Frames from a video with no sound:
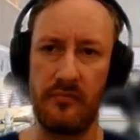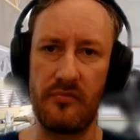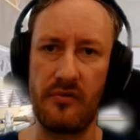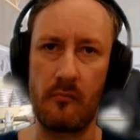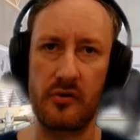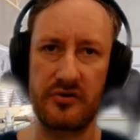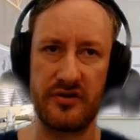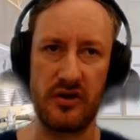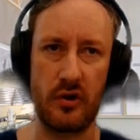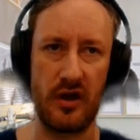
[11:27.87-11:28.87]
numbers
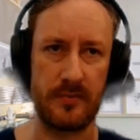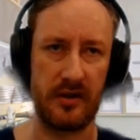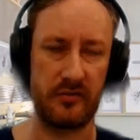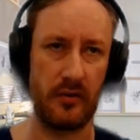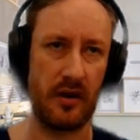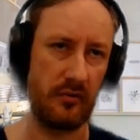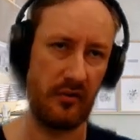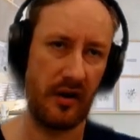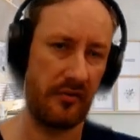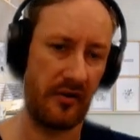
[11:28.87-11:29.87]
that you could expect.
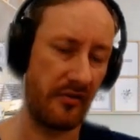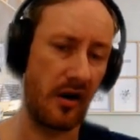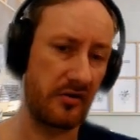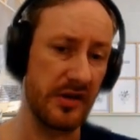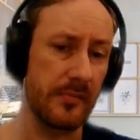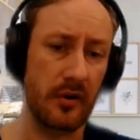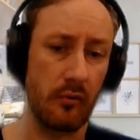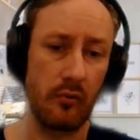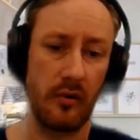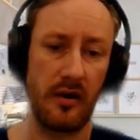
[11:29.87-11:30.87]
They are
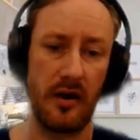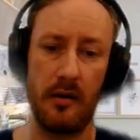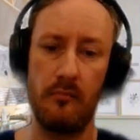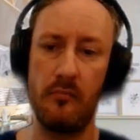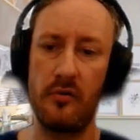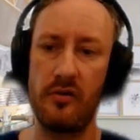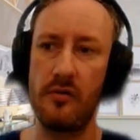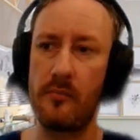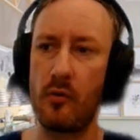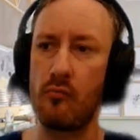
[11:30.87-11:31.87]
typical.
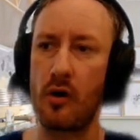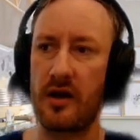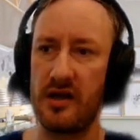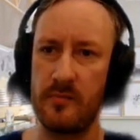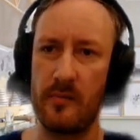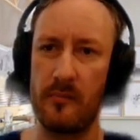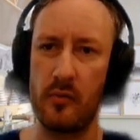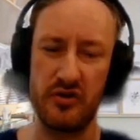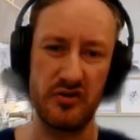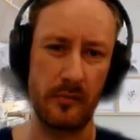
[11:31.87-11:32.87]
The bull market has maybe
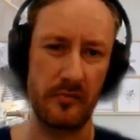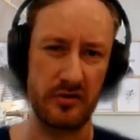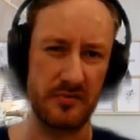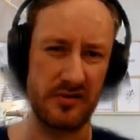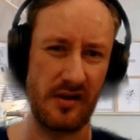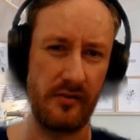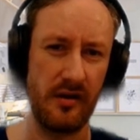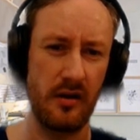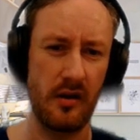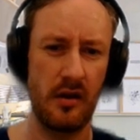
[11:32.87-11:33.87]
pushed these numbers up
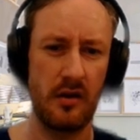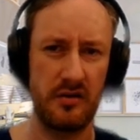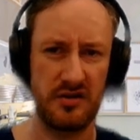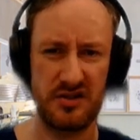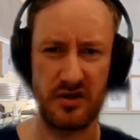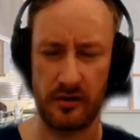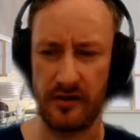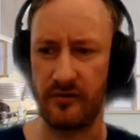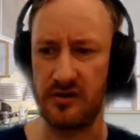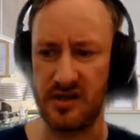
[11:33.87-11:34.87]
slightly.
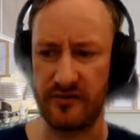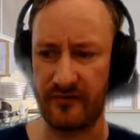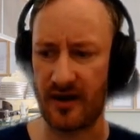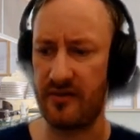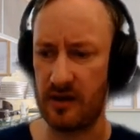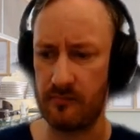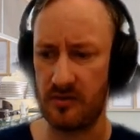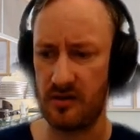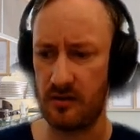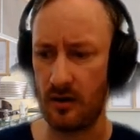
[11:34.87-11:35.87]
Certainly for DeFi, they can
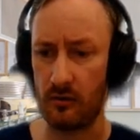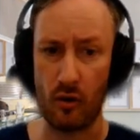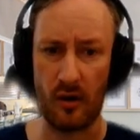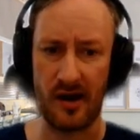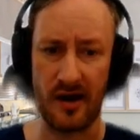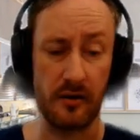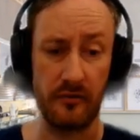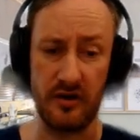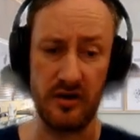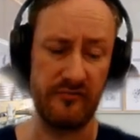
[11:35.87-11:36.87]
be a lot
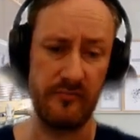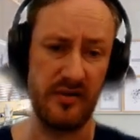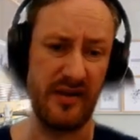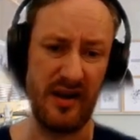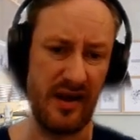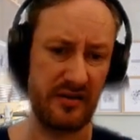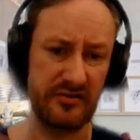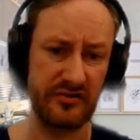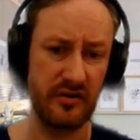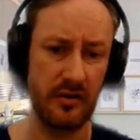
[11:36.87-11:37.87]
higher. They could even be
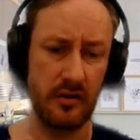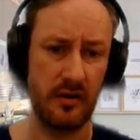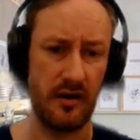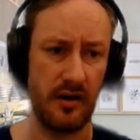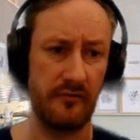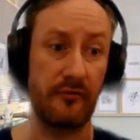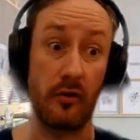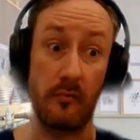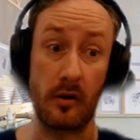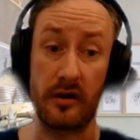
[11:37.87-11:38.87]
10x
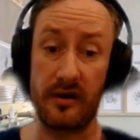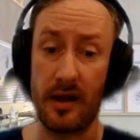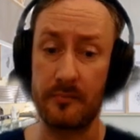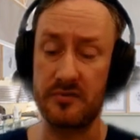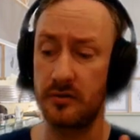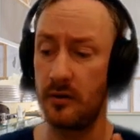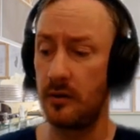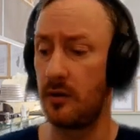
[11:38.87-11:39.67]
for the market caps.